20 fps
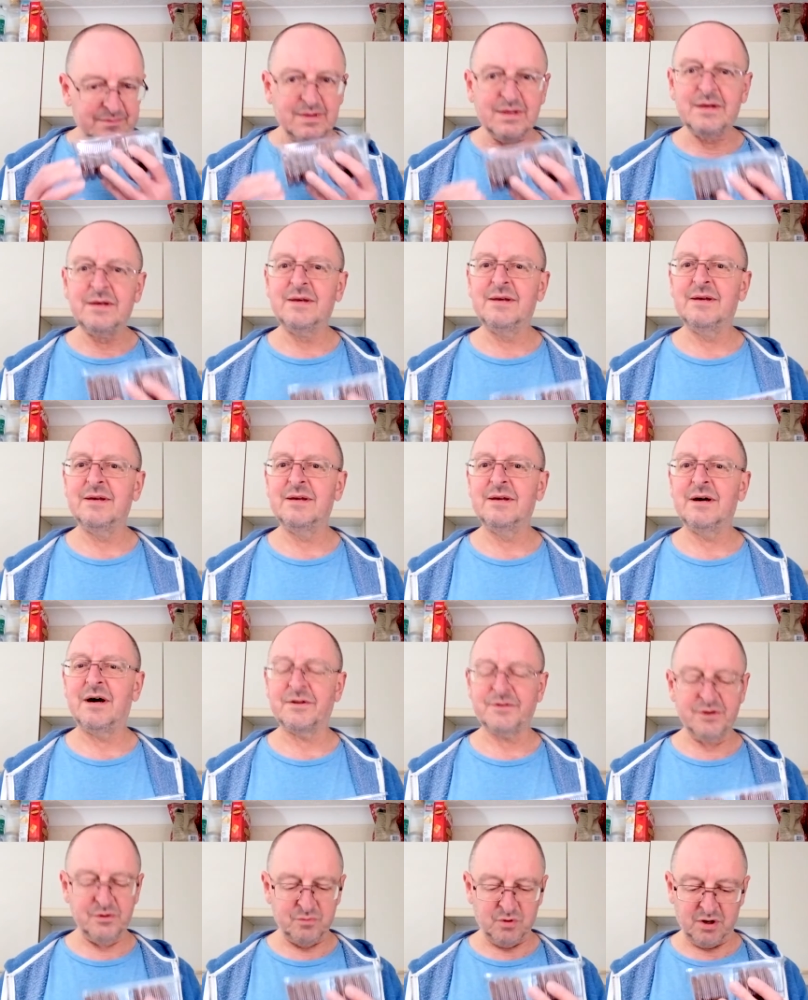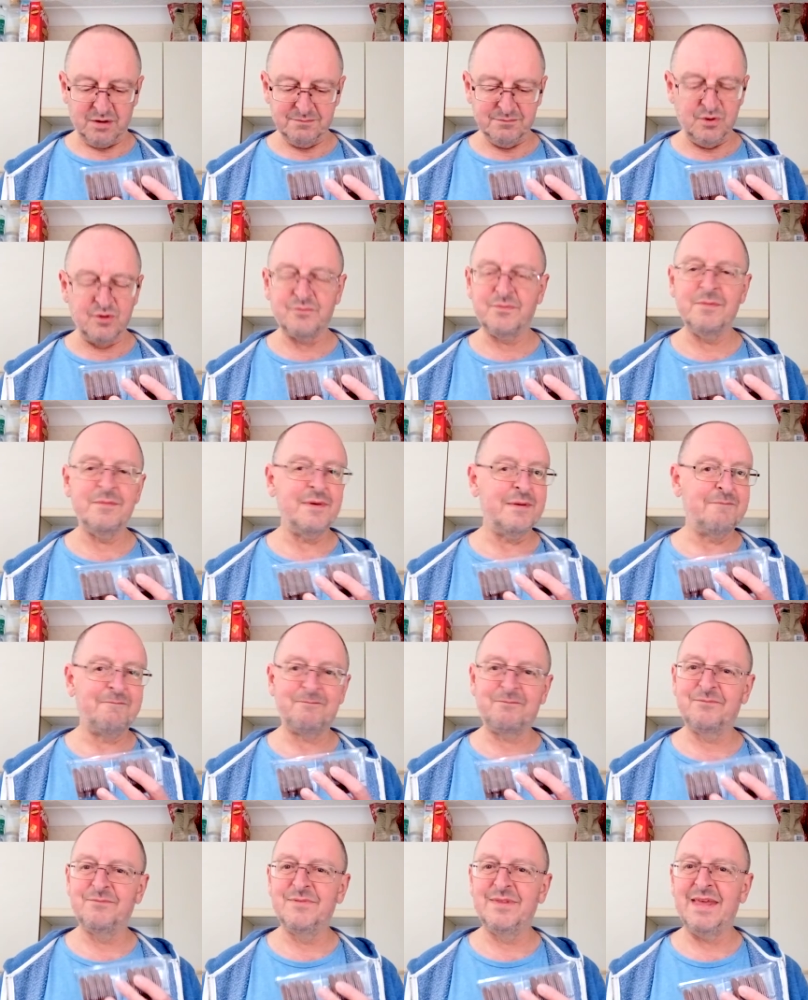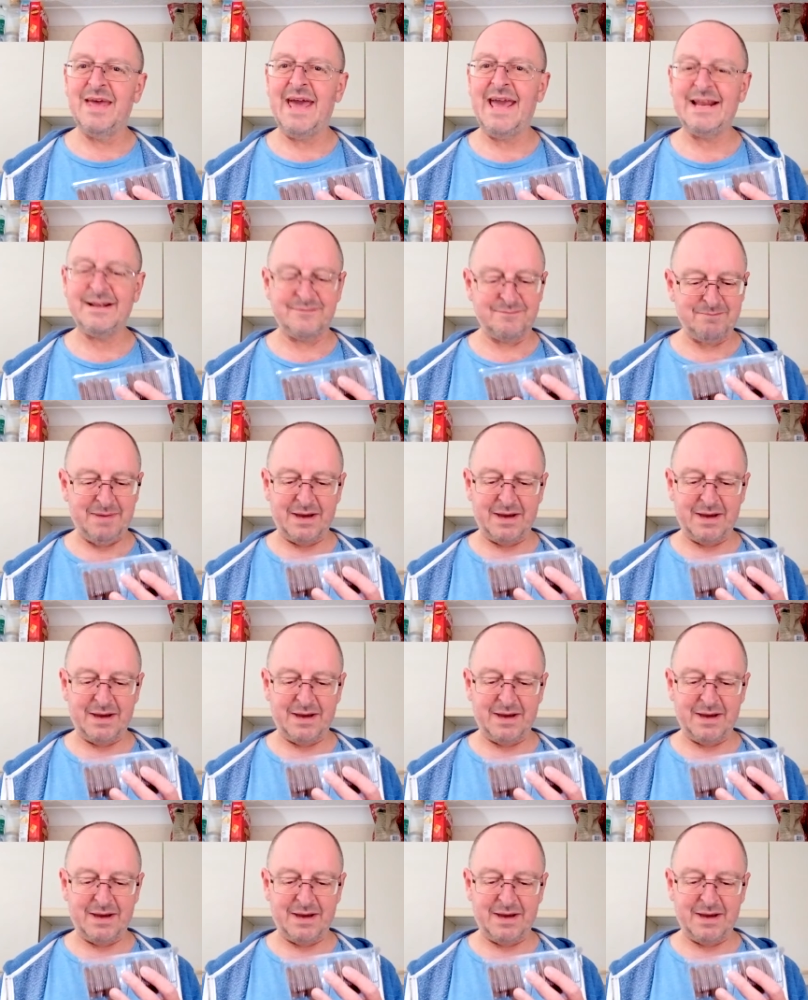I don't know why I'm moving my head